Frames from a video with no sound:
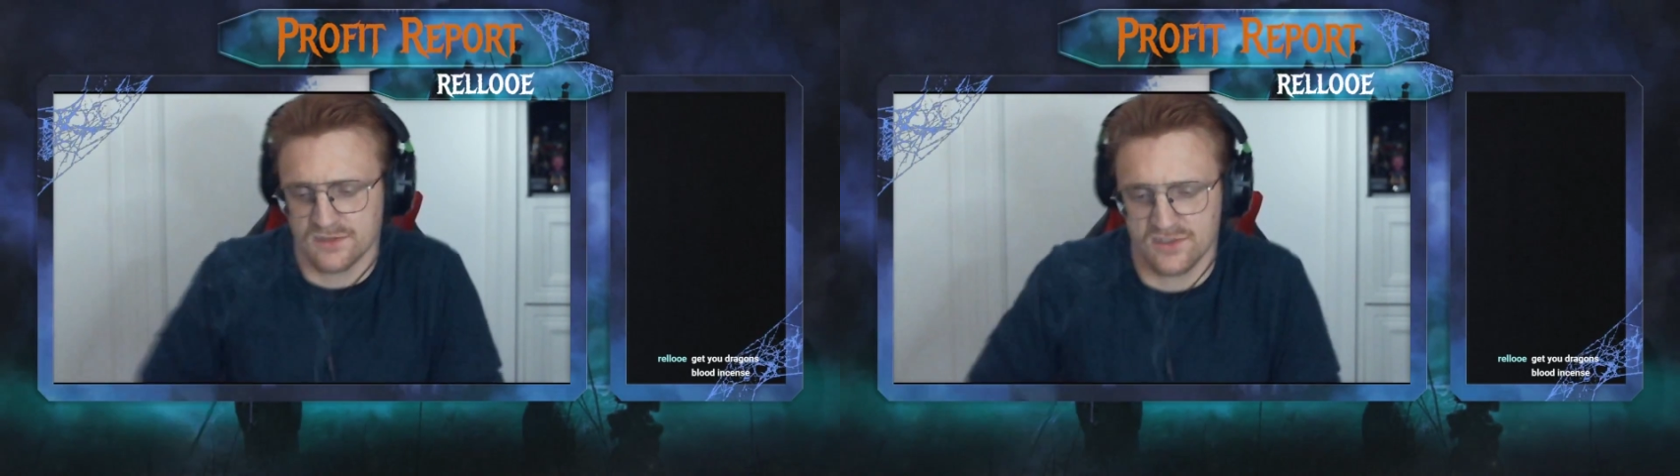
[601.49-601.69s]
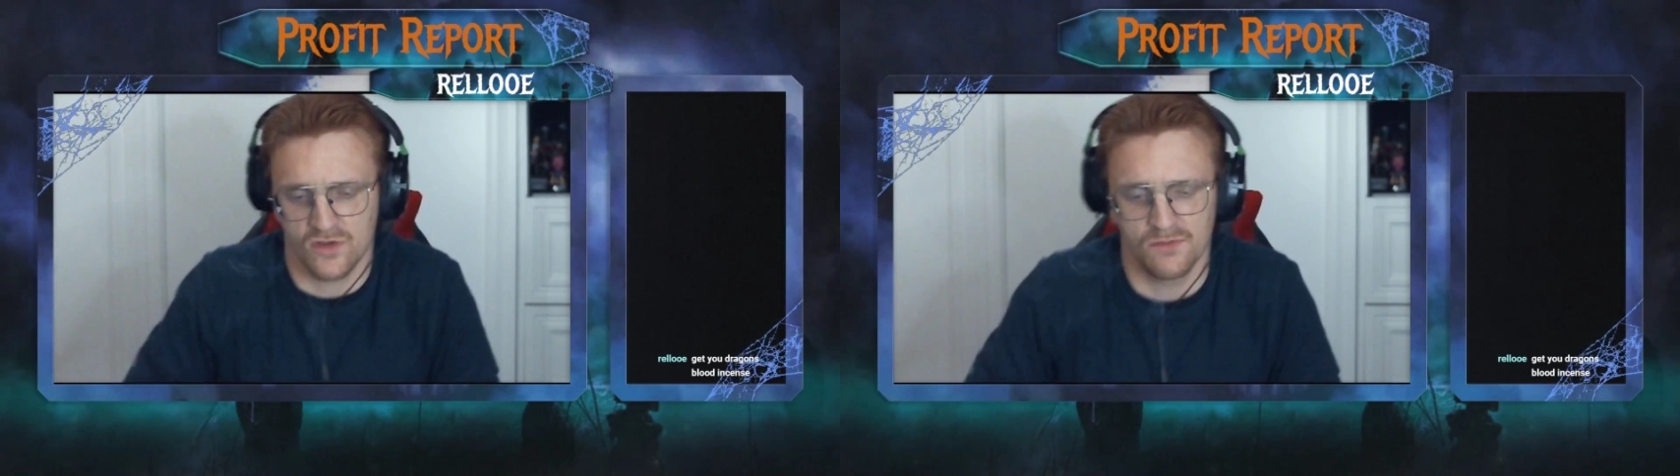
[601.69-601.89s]

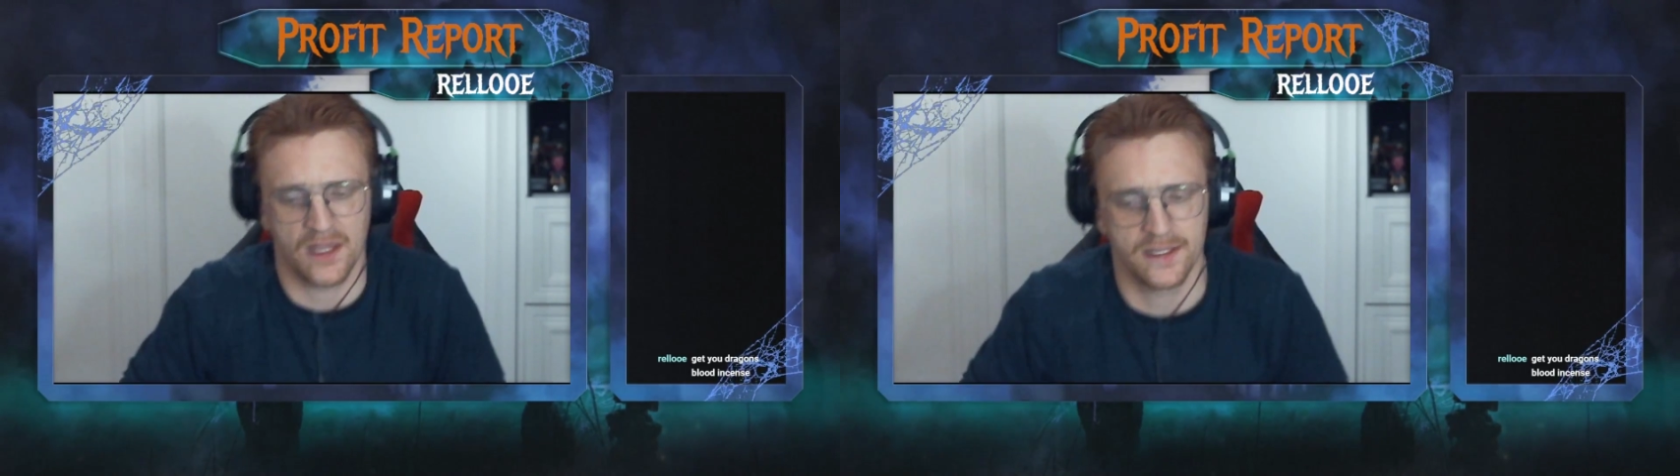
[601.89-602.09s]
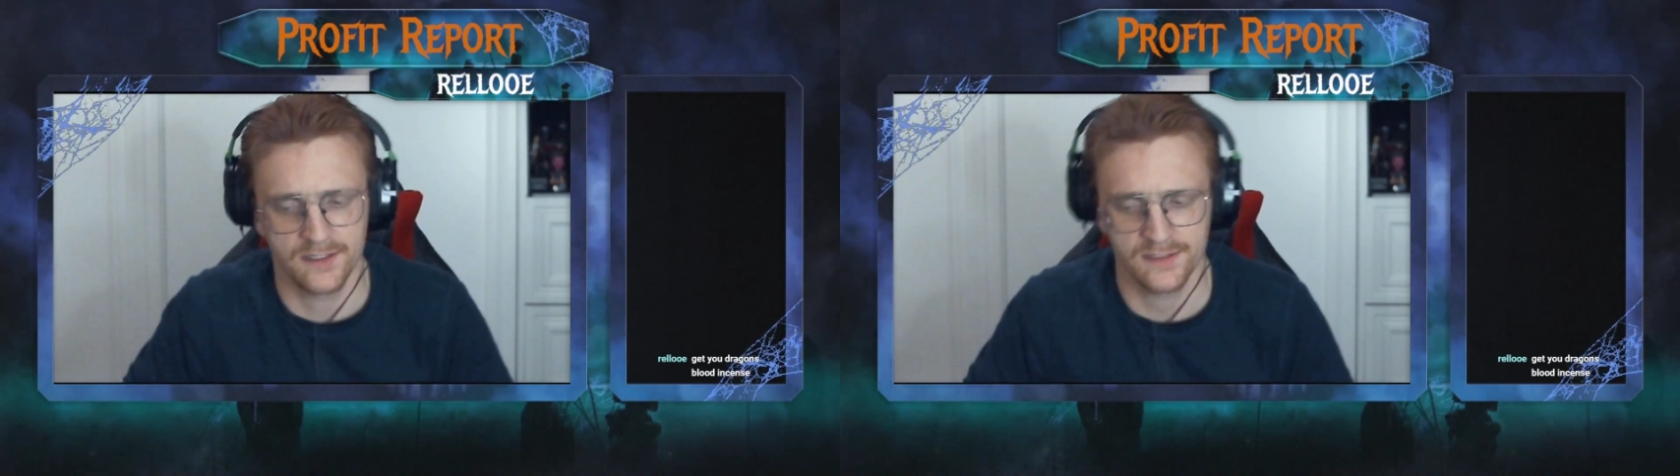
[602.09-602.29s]

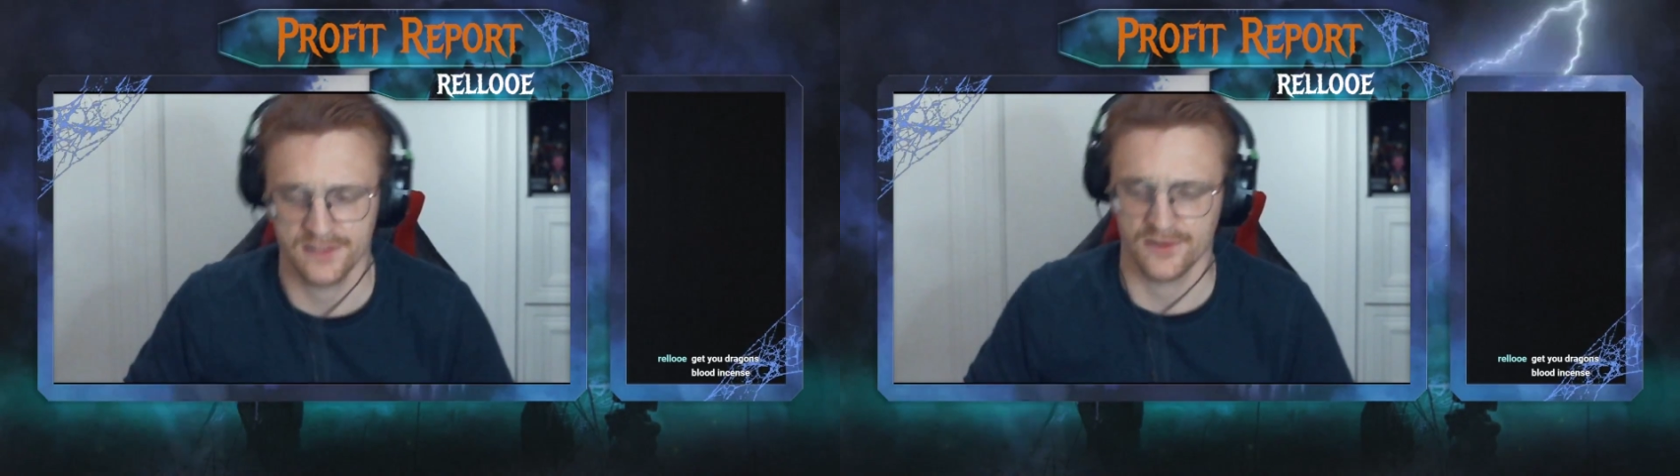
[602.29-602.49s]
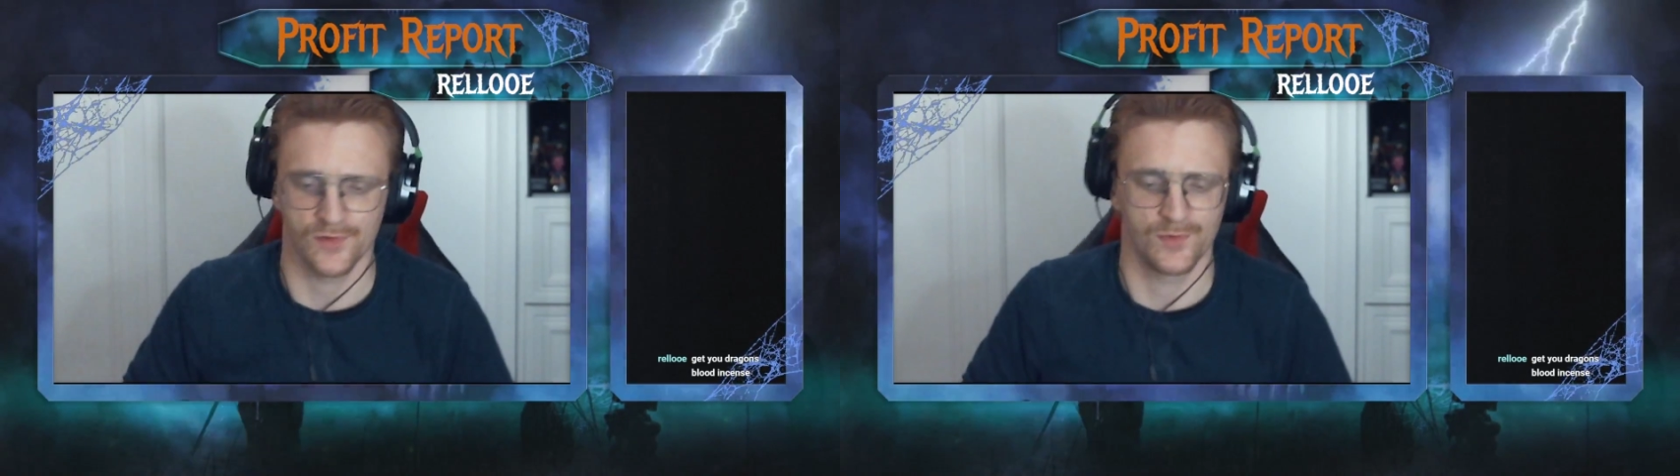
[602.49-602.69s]
streamlined, so